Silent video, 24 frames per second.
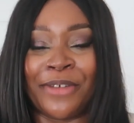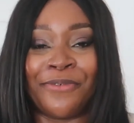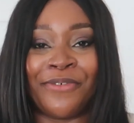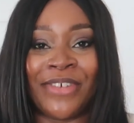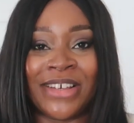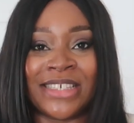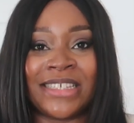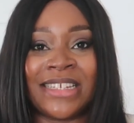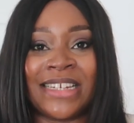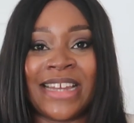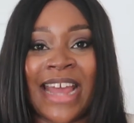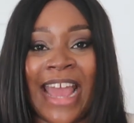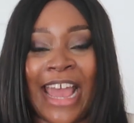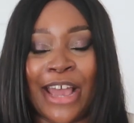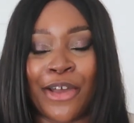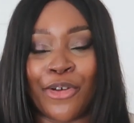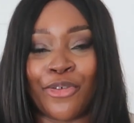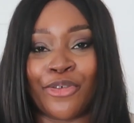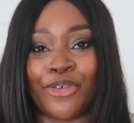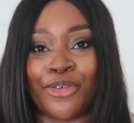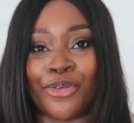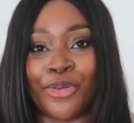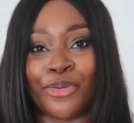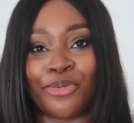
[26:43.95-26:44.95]
invested in
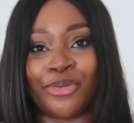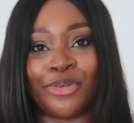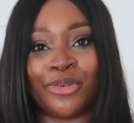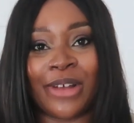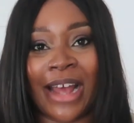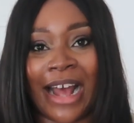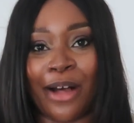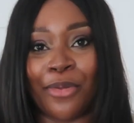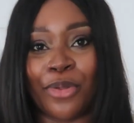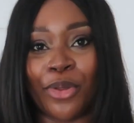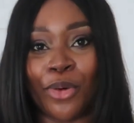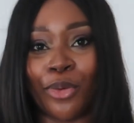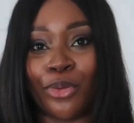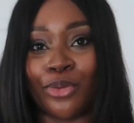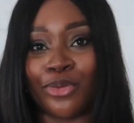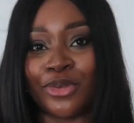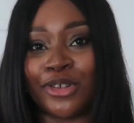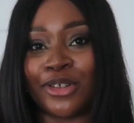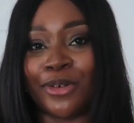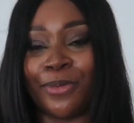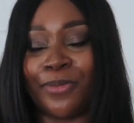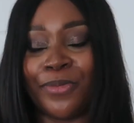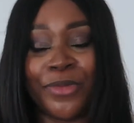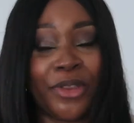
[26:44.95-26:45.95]
ecru throughout
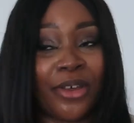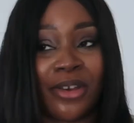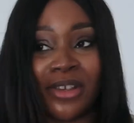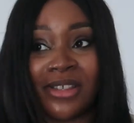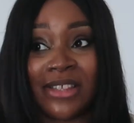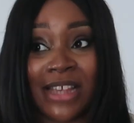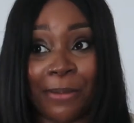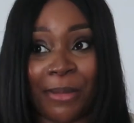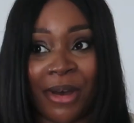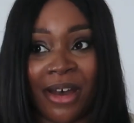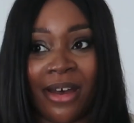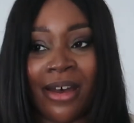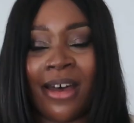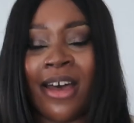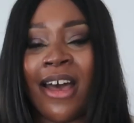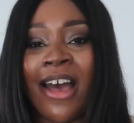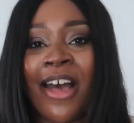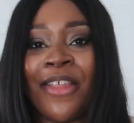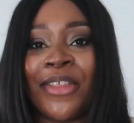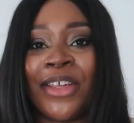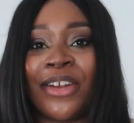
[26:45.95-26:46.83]
the summer,